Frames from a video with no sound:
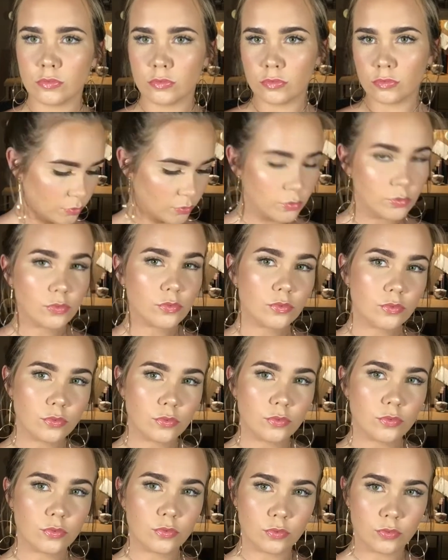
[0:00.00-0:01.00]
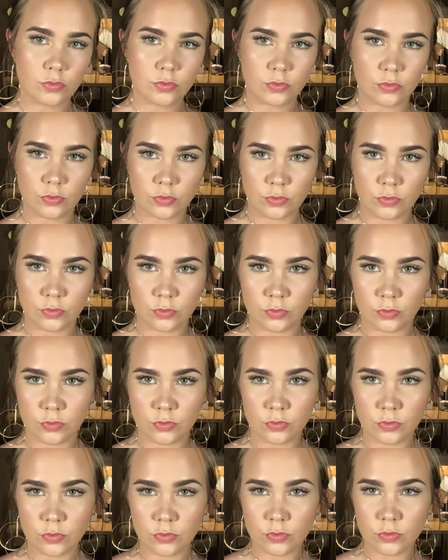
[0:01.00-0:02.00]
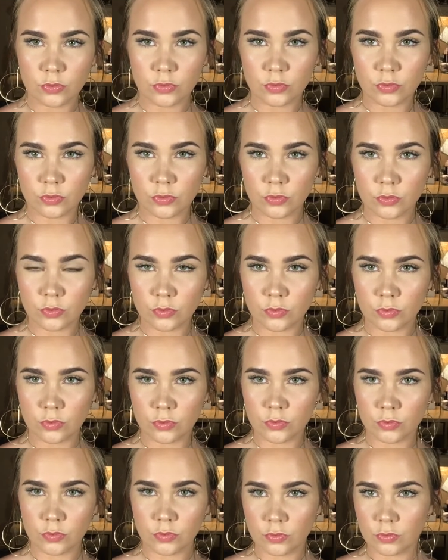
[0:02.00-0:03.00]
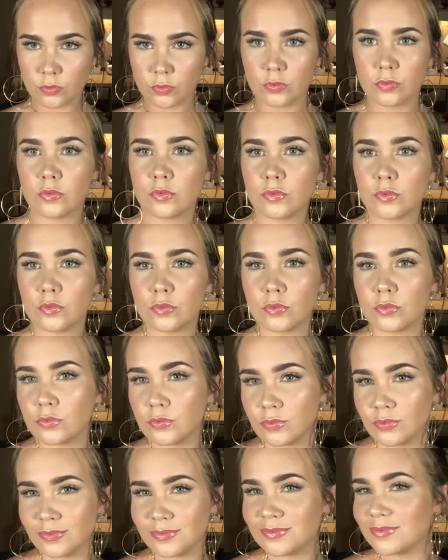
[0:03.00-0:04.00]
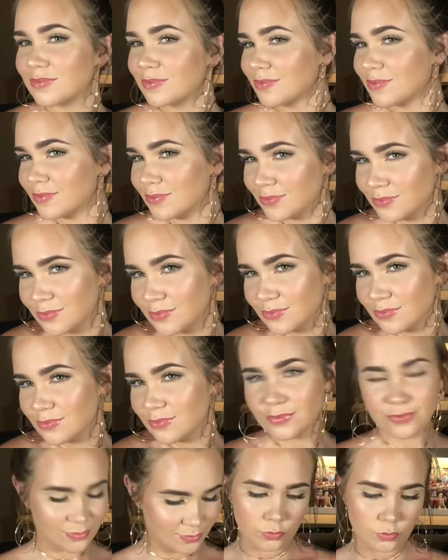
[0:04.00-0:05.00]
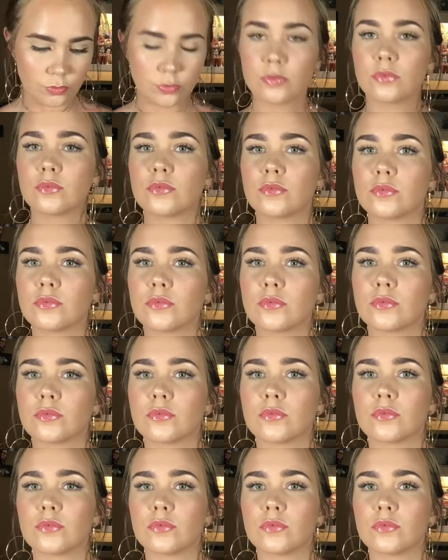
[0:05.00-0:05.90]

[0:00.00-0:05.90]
You can even do your chest too, just kind of finish the look, but that's totally however you want to do it.